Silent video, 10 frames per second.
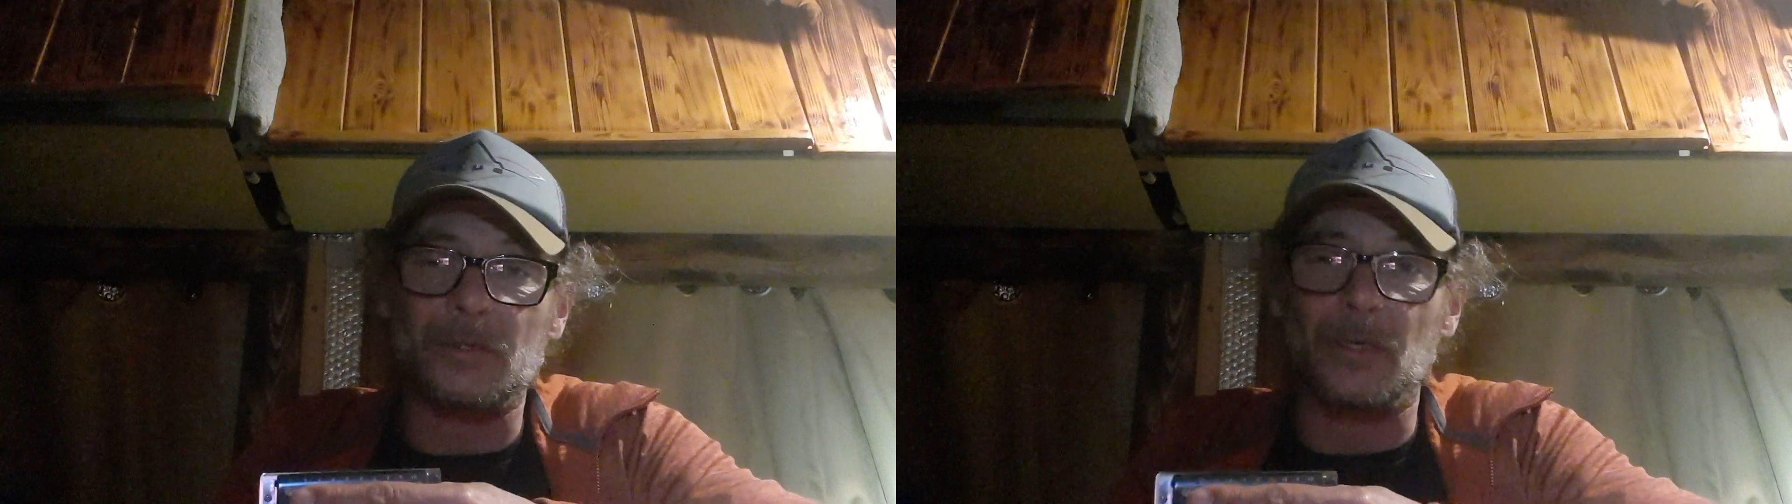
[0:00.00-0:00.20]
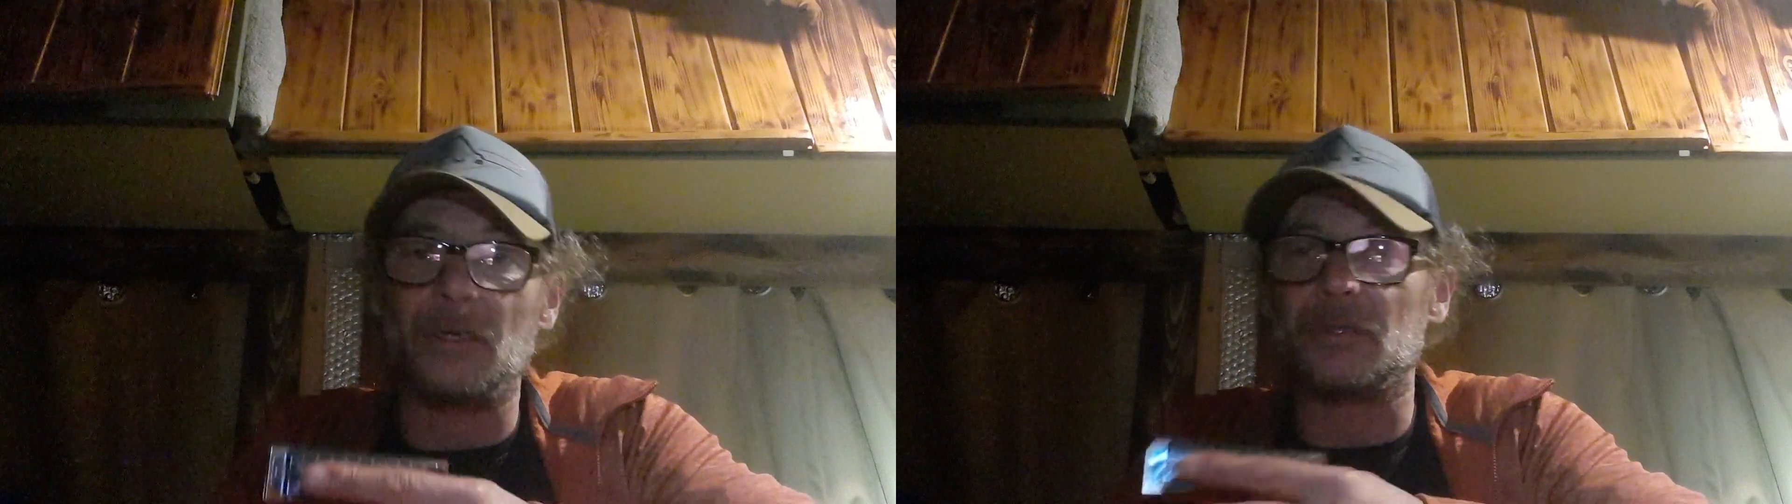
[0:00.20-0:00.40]

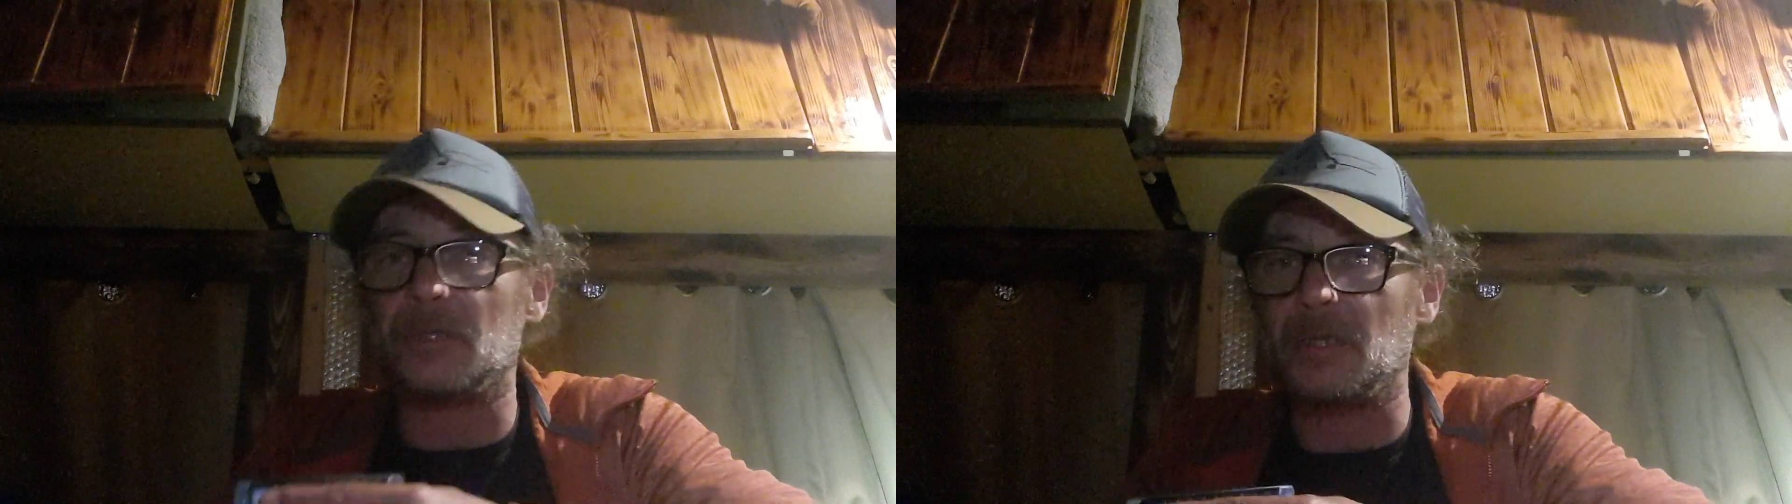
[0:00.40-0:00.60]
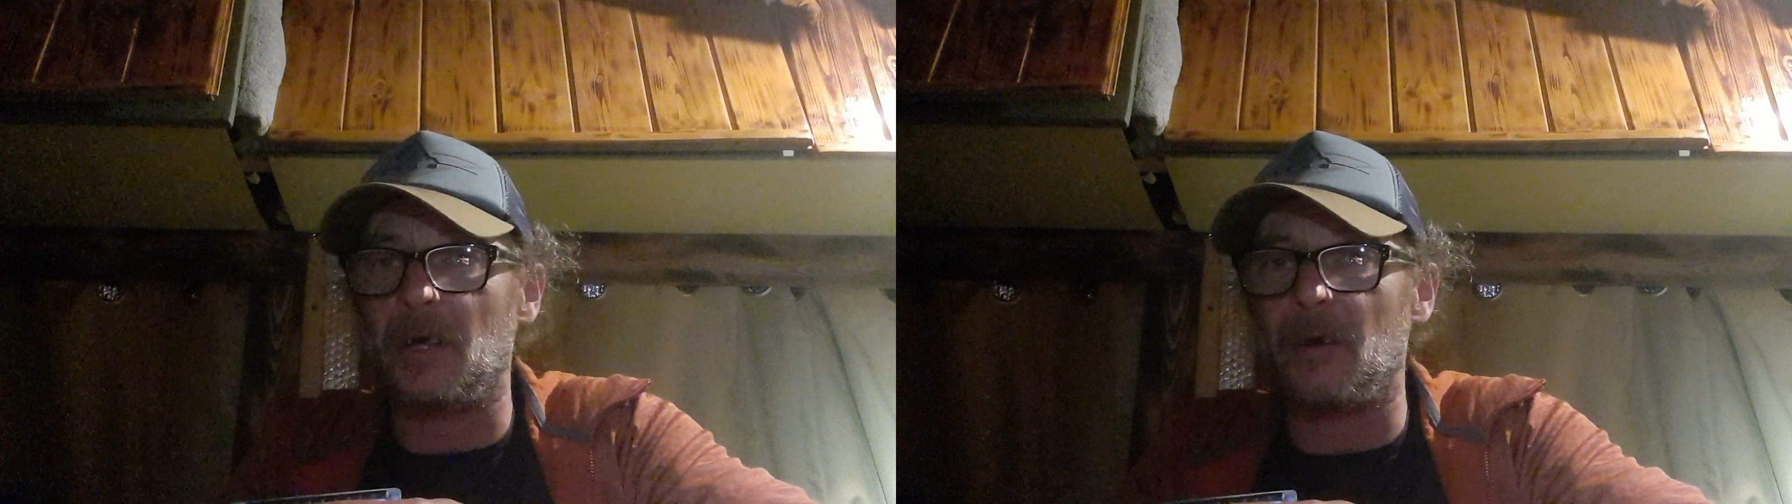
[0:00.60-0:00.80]
certain
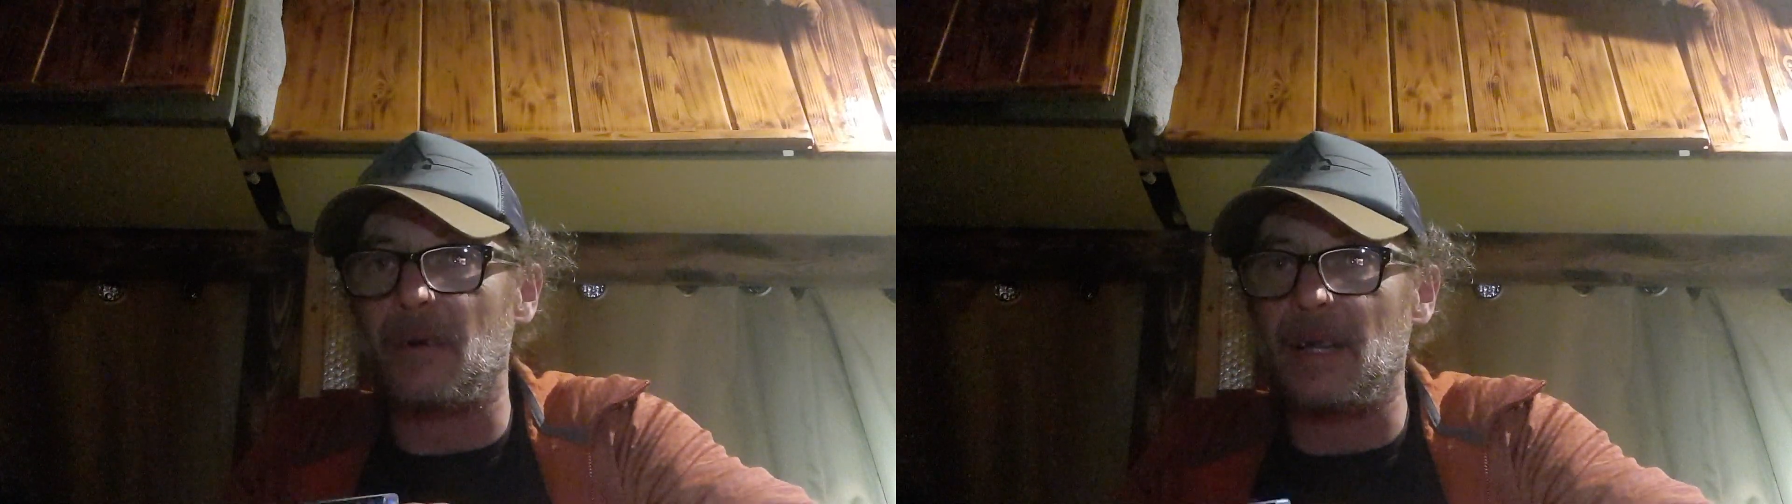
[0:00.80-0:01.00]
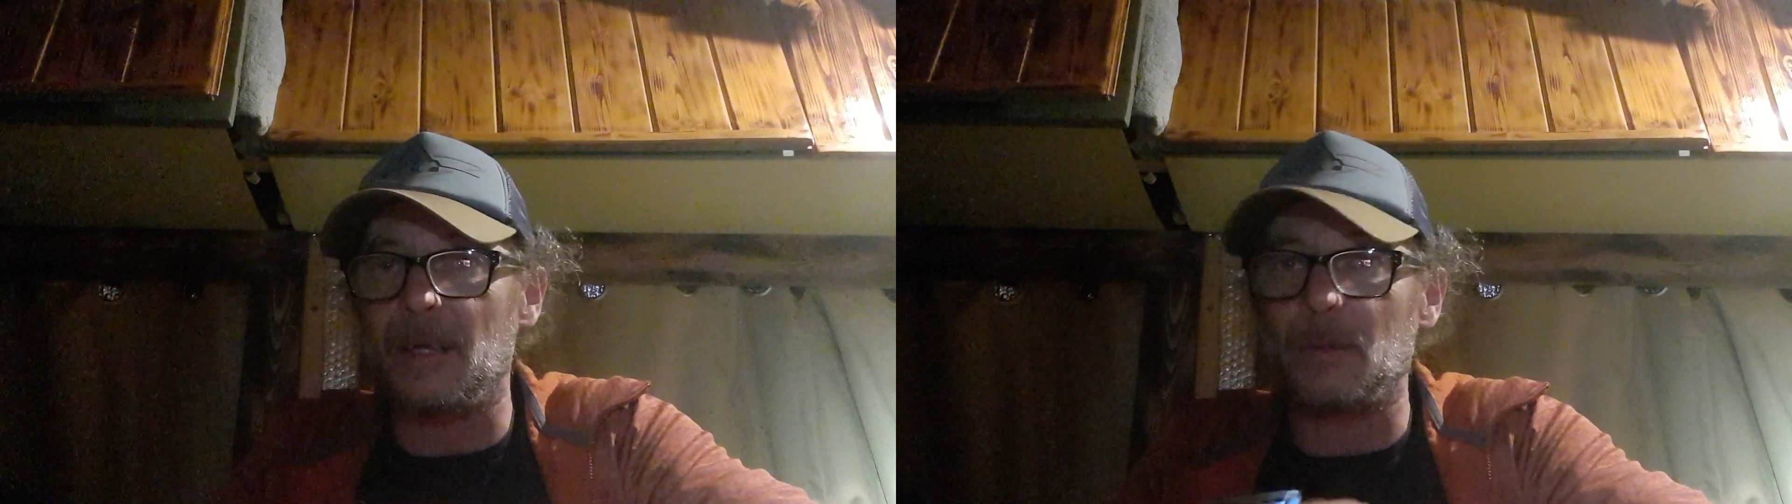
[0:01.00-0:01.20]

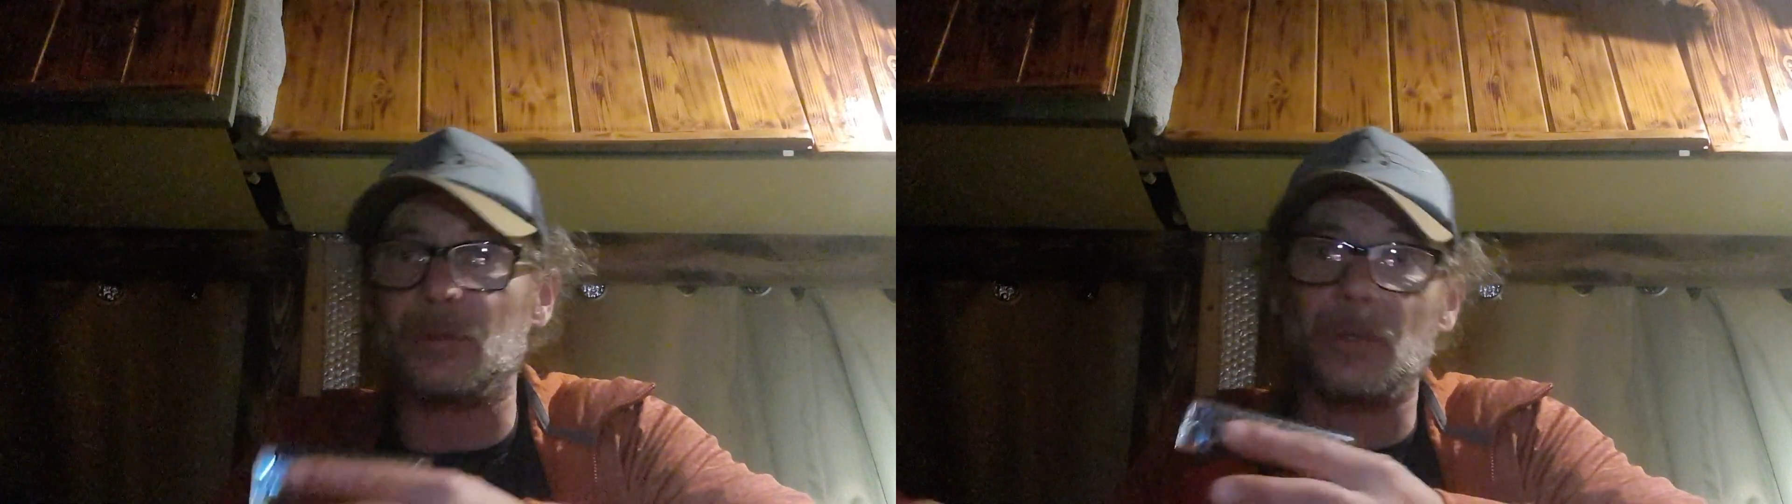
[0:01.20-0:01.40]
scenarios